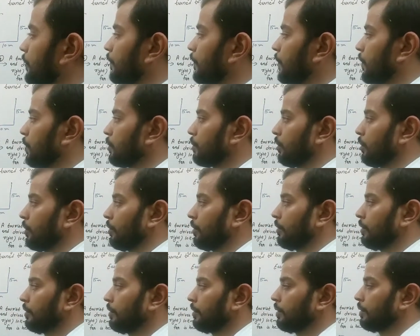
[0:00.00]
So
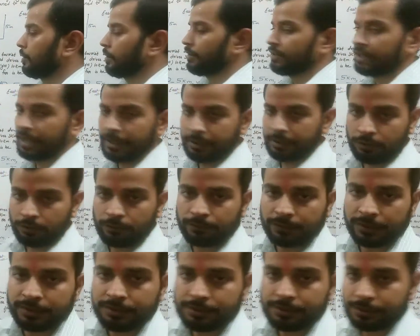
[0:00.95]
thank you,
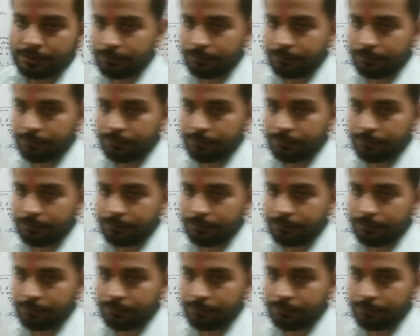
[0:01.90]
friends.